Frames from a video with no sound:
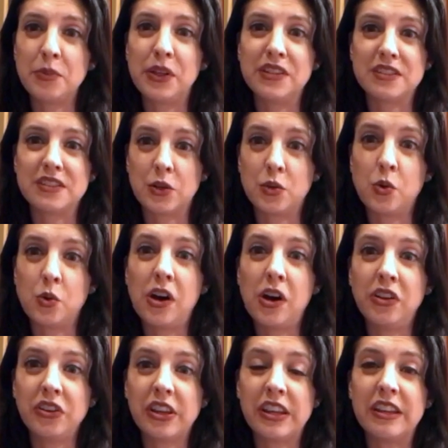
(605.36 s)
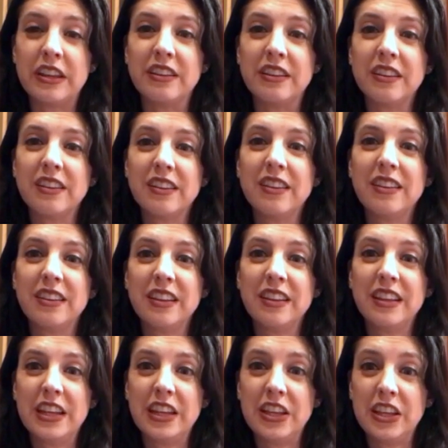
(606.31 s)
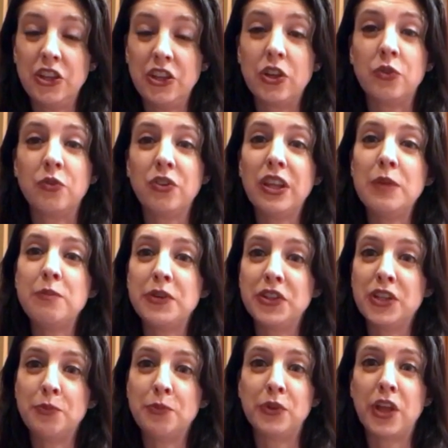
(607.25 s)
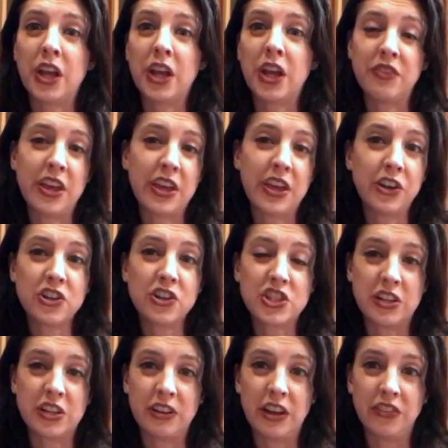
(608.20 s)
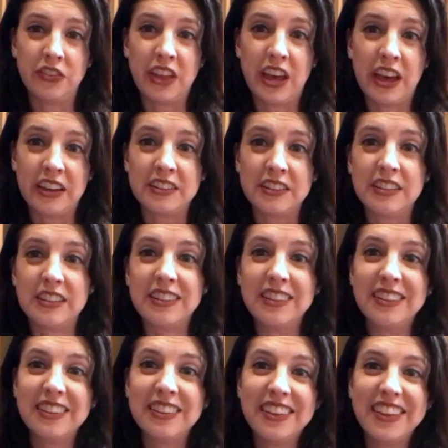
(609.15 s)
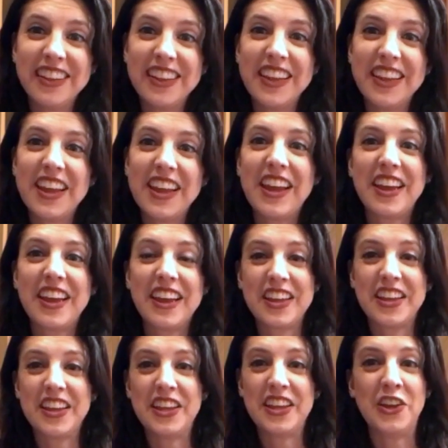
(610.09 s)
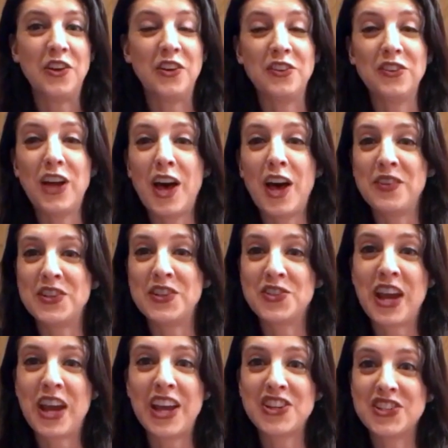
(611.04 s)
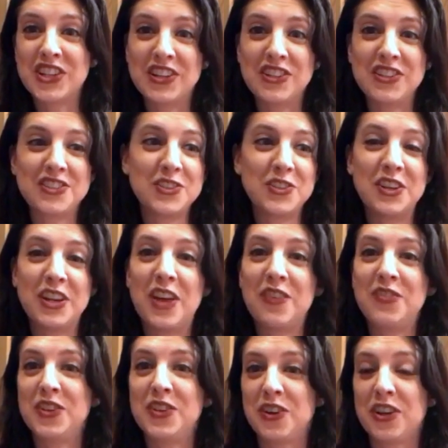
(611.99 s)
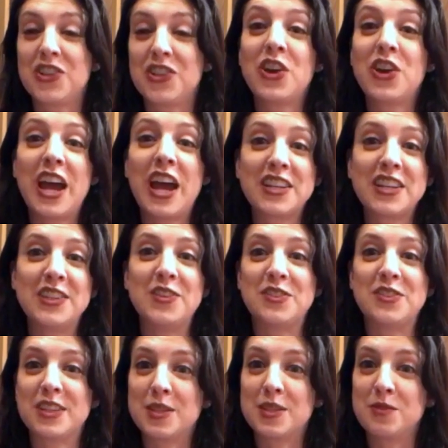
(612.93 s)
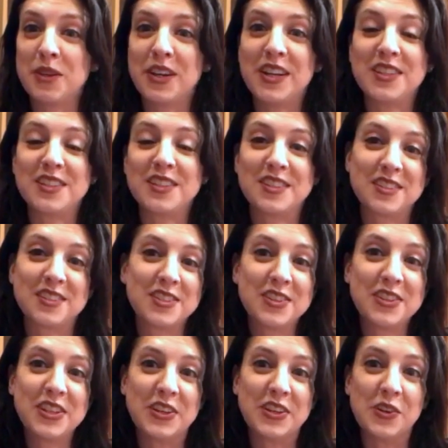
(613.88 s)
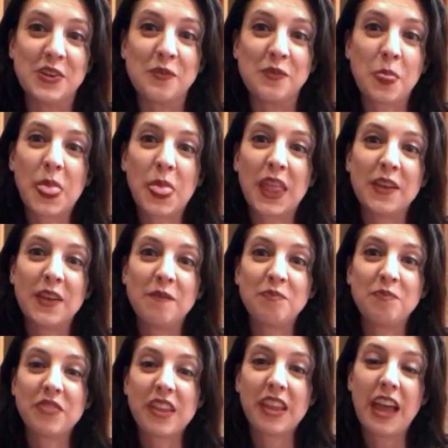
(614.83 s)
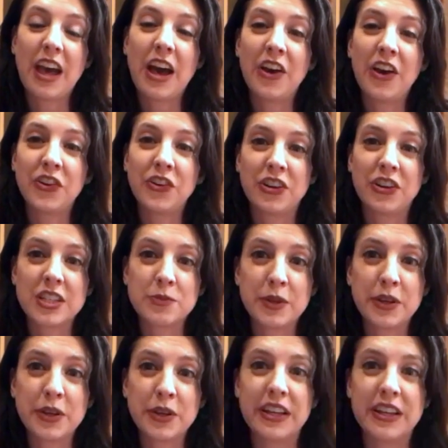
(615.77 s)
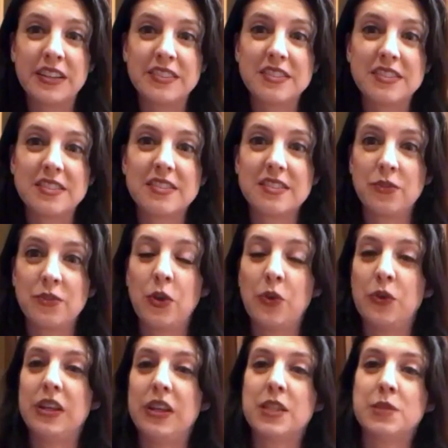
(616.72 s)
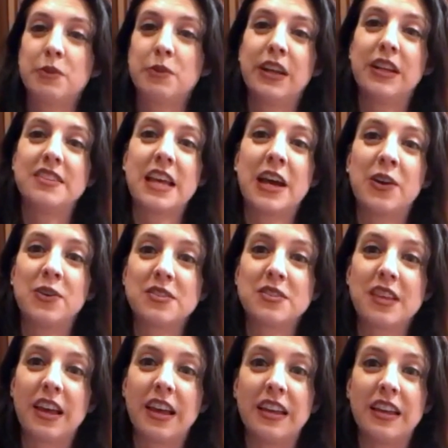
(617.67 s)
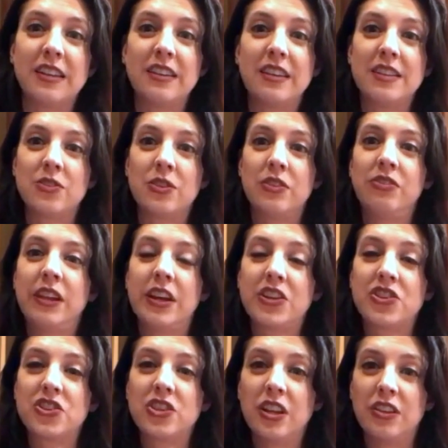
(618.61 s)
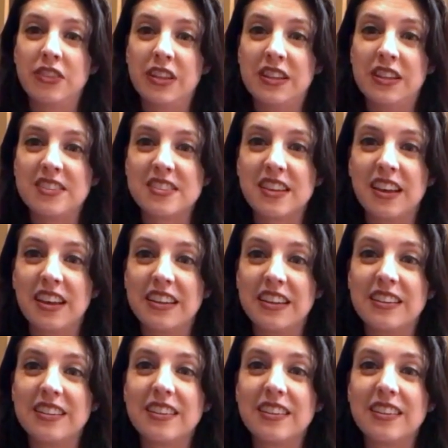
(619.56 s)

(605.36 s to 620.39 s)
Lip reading: as a quality, you can really build up a lot of energy around that. You know, law of attraction, soon enough you're attracting those experiences to you. Outer experience, what we experience outside is a reflection of inside.